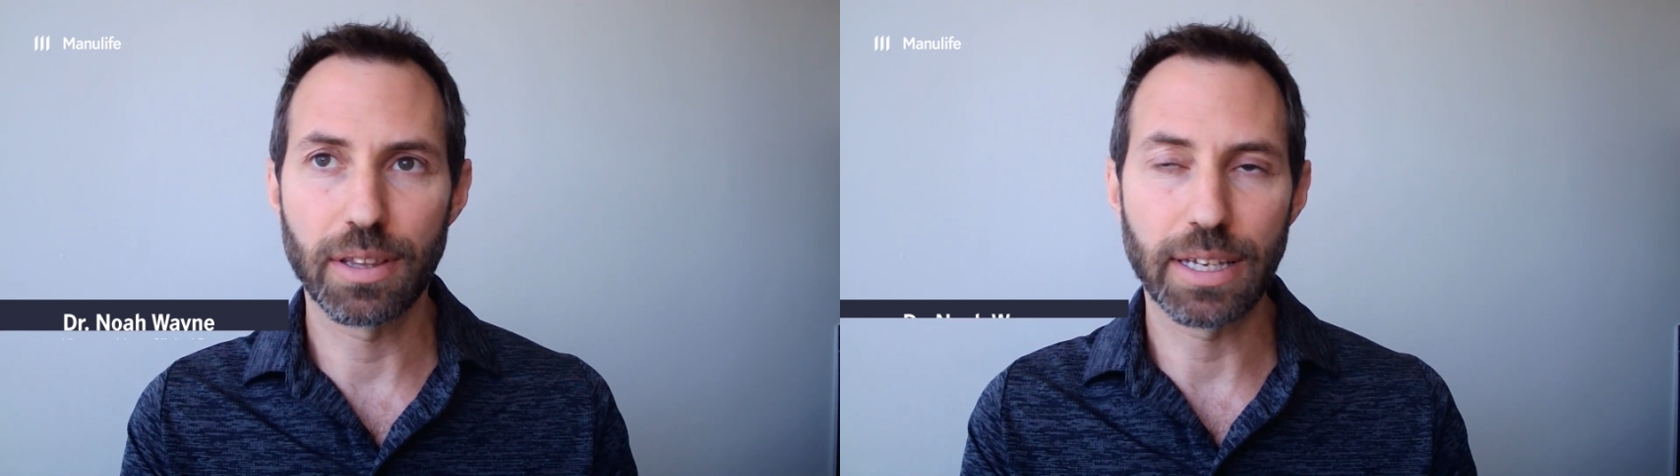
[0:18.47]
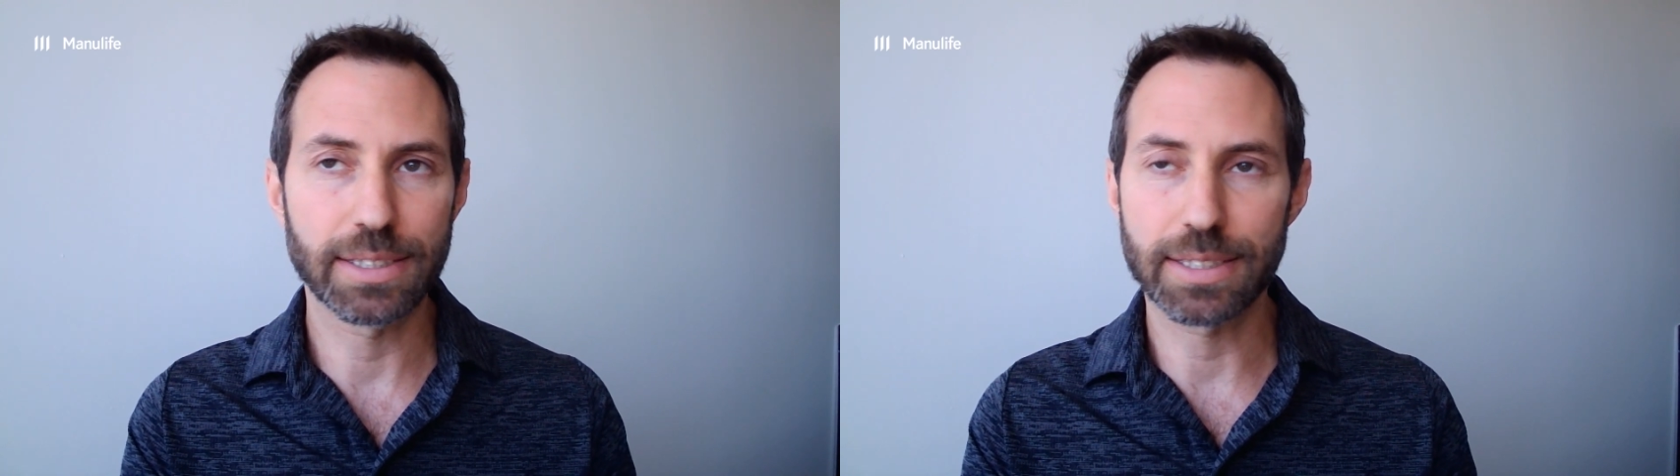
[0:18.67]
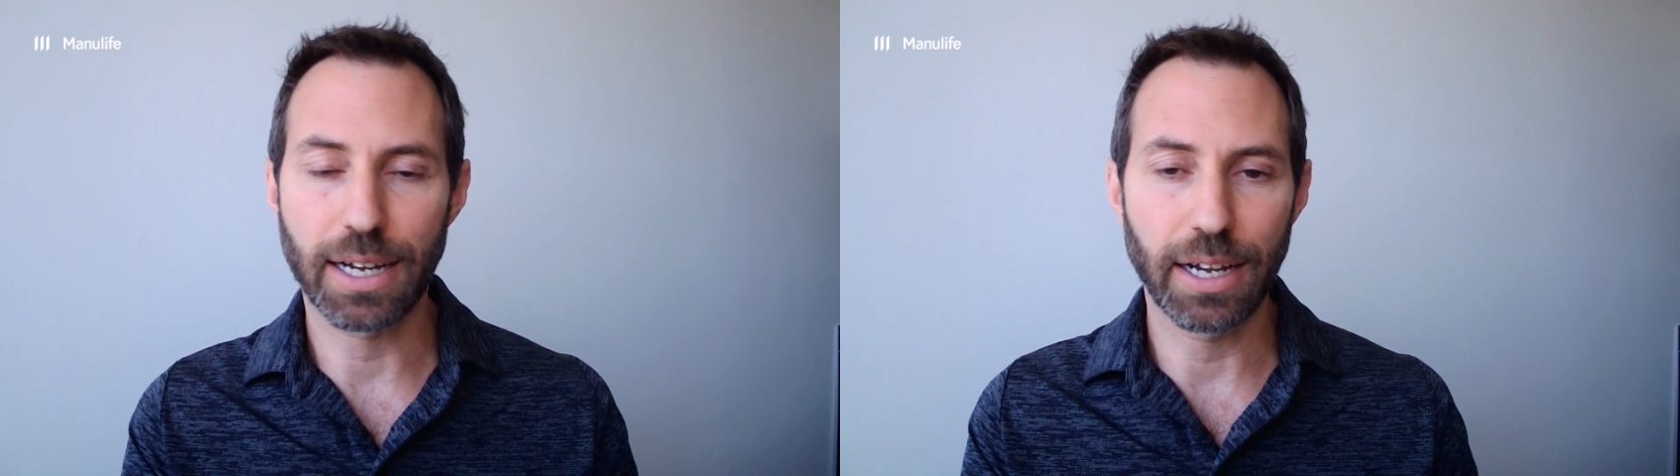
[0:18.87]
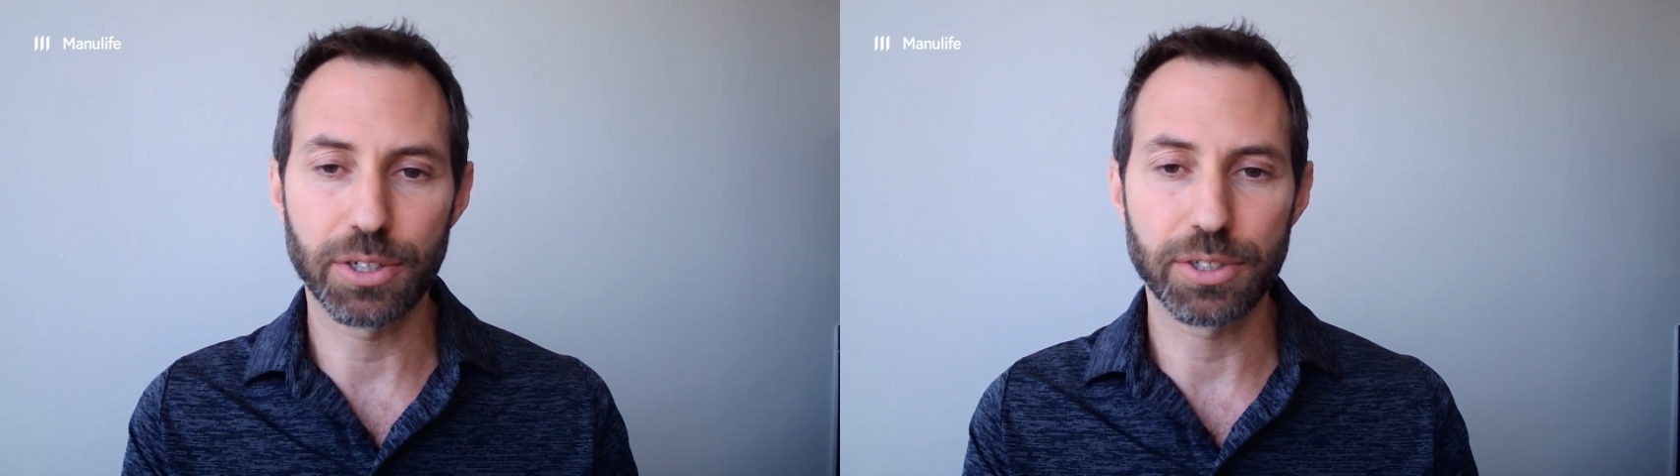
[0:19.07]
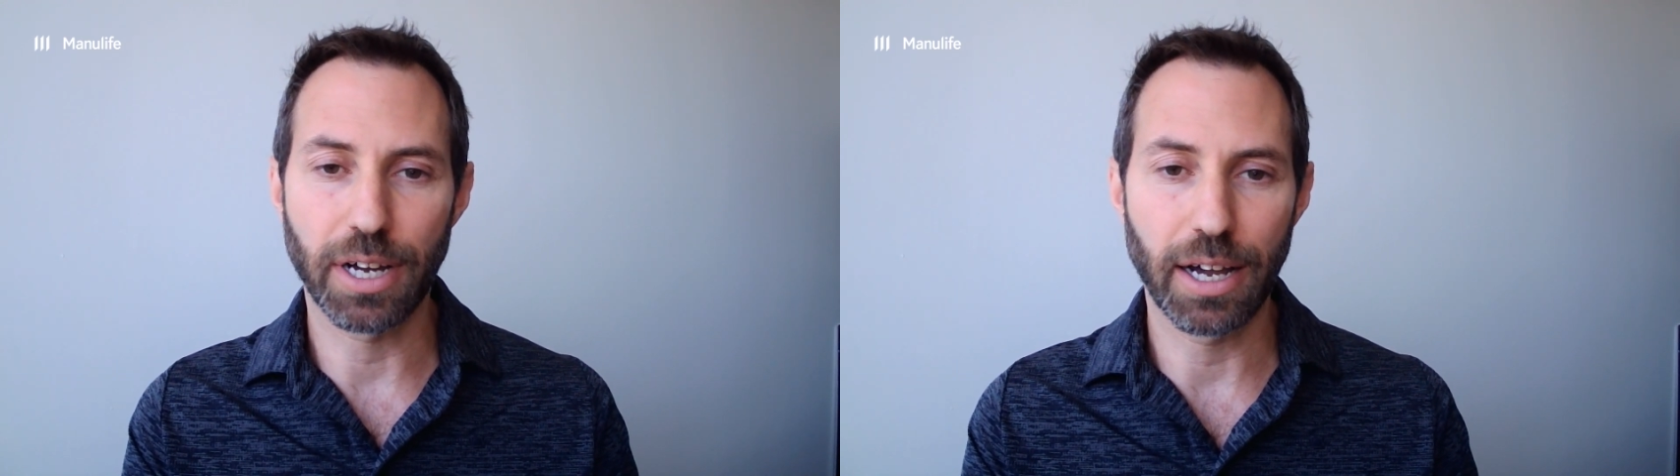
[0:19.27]
the
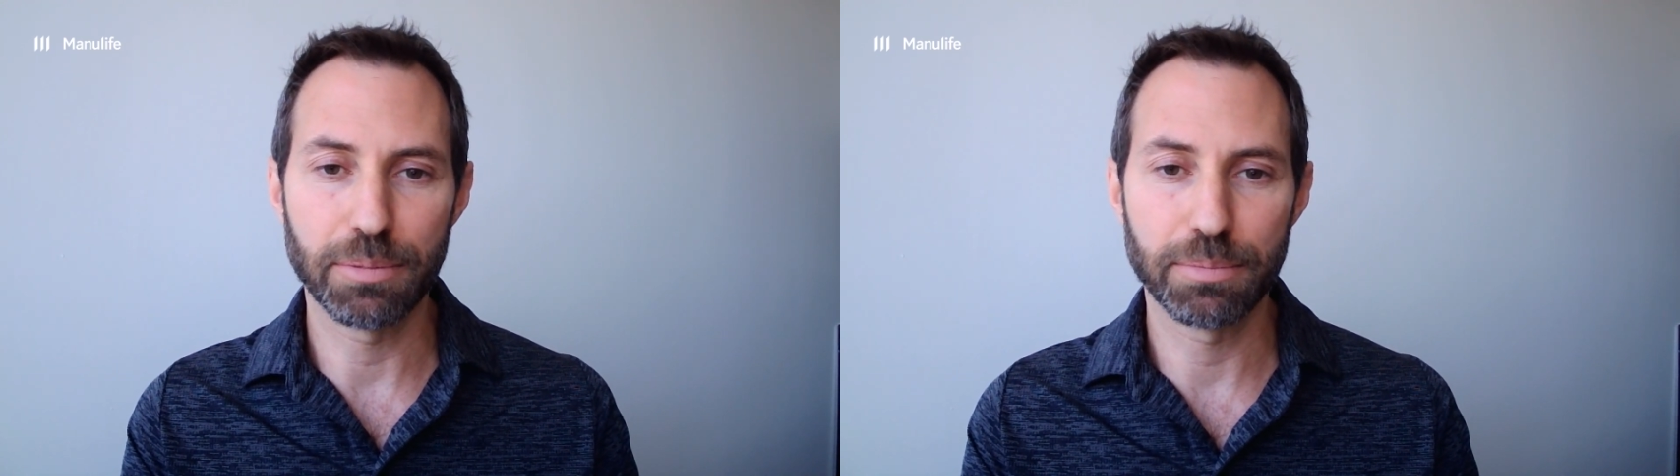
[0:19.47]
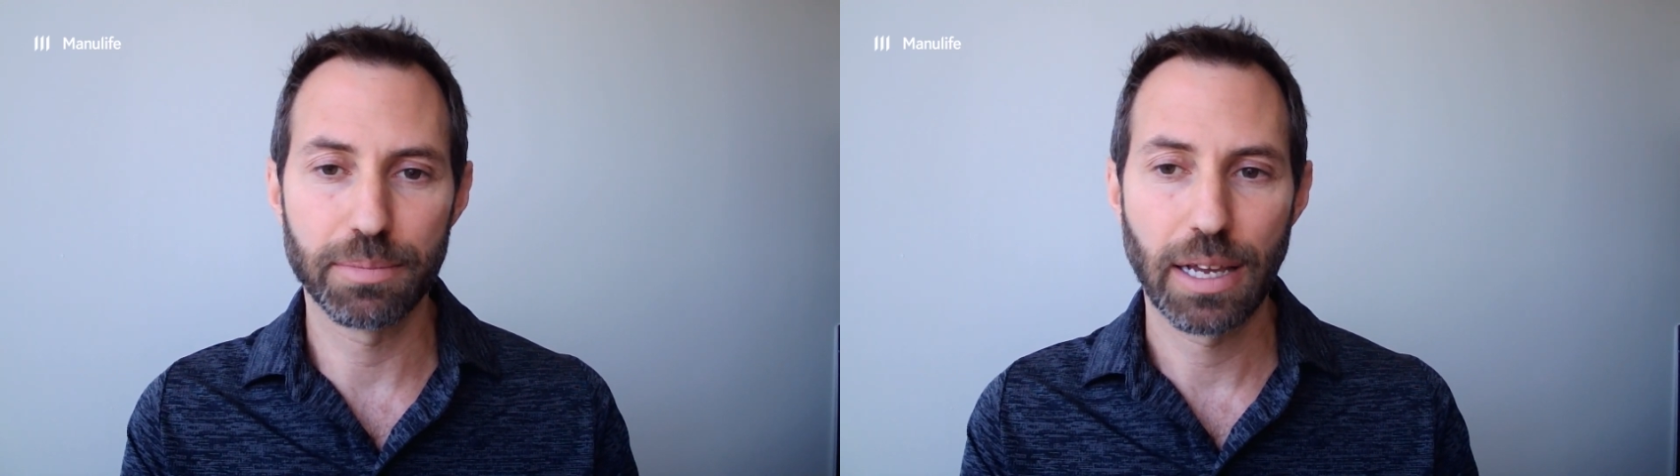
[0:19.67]
entire time.